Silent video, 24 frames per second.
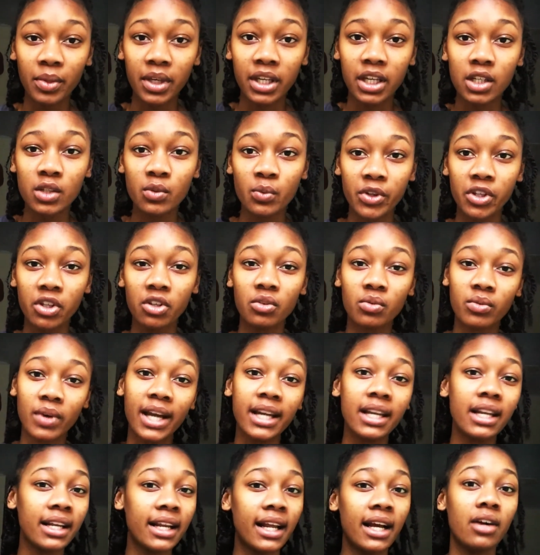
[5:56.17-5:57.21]
because when you
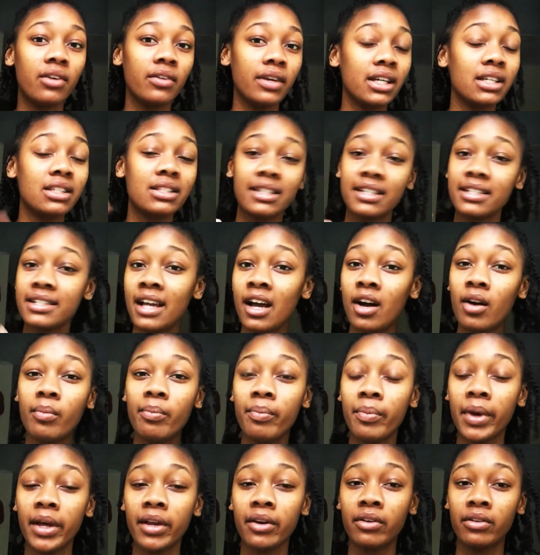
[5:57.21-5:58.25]
write it out, it does help
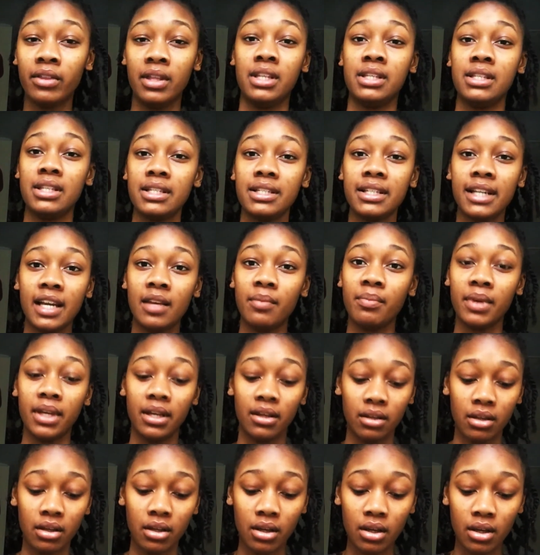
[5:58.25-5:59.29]
better than to type it,